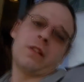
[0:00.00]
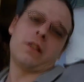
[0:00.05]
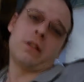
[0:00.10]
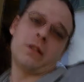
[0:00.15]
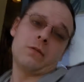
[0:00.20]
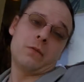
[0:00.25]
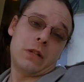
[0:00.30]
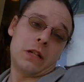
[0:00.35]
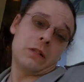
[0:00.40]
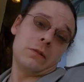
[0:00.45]
you
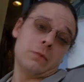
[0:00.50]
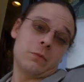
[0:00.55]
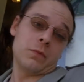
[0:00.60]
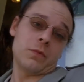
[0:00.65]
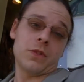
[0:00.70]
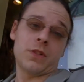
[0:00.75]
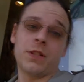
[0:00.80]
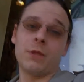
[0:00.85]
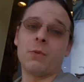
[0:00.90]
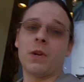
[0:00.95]
know,
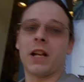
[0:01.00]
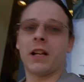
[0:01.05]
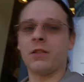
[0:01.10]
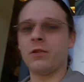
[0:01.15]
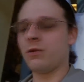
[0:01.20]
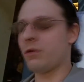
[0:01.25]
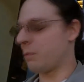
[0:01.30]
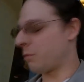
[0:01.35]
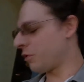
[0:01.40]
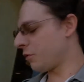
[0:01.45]
well, see what I
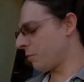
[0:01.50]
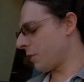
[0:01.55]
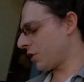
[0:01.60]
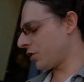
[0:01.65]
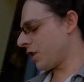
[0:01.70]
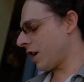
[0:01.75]
can do to improve my